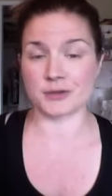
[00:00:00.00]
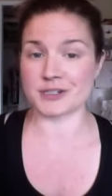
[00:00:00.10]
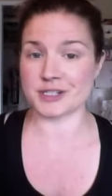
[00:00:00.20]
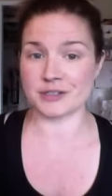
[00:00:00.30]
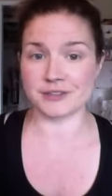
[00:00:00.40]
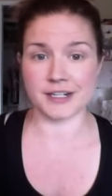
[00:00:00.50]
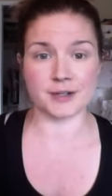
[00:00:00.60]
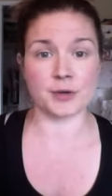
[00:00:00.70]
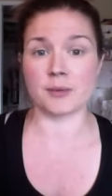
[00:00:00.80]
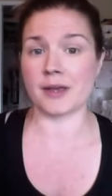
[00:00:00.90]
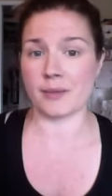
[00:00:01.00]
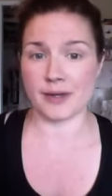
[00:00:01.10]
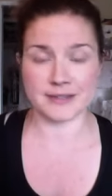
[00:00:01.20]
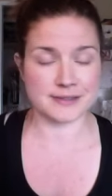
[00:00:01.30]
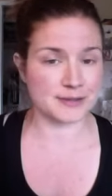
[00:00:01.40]
or children or
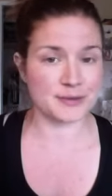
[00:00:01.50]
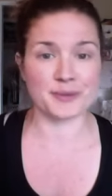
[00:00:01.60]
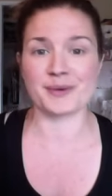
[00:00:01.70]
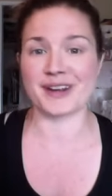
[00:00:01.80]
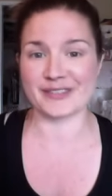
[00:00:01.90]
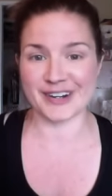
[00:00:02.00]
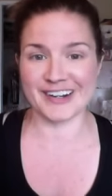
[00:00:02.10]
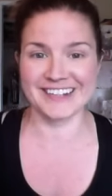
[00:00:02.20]
babies or whatever.